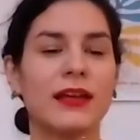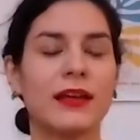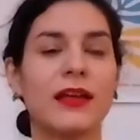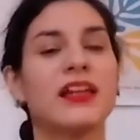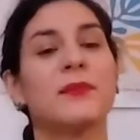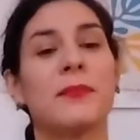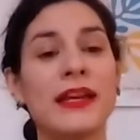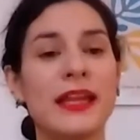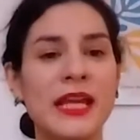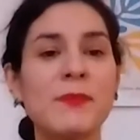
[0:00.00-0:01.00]
My
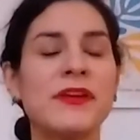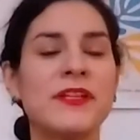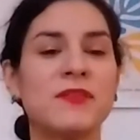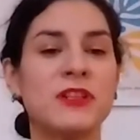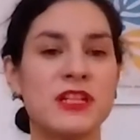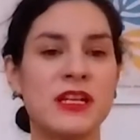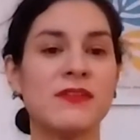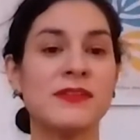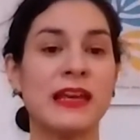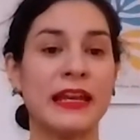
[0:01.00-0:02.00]
name is Virginia
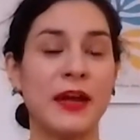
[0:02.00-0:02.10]
Osana.